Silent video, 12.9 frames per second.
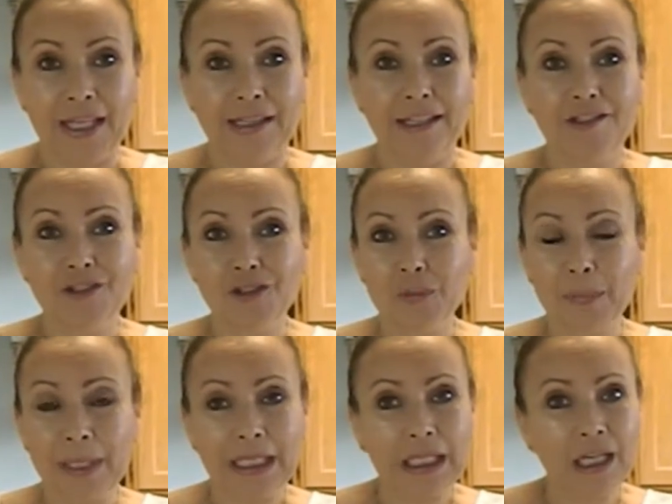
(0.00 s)
that you're
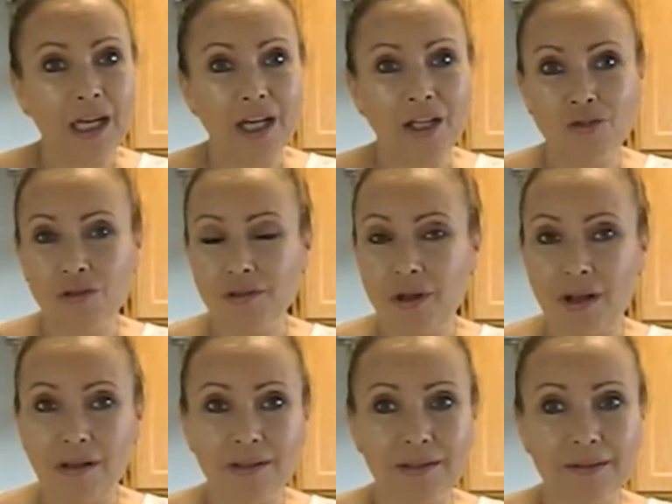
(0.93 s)
spending
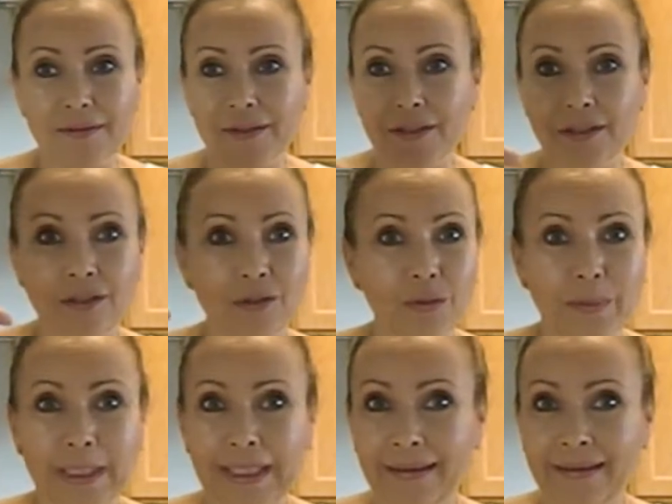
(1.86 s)
$100 for a tube
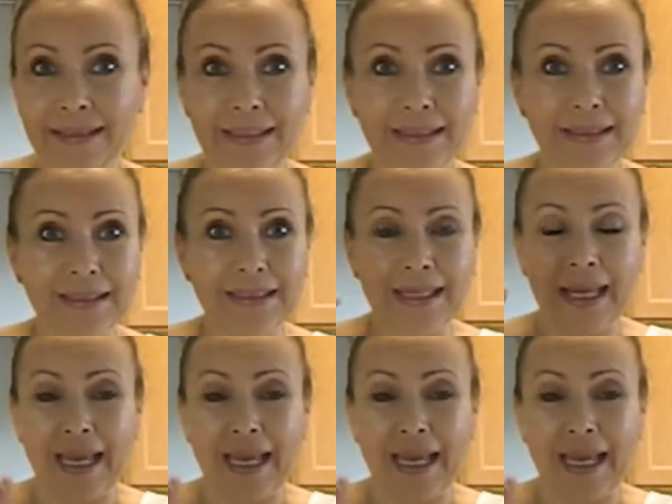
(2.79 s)
like this,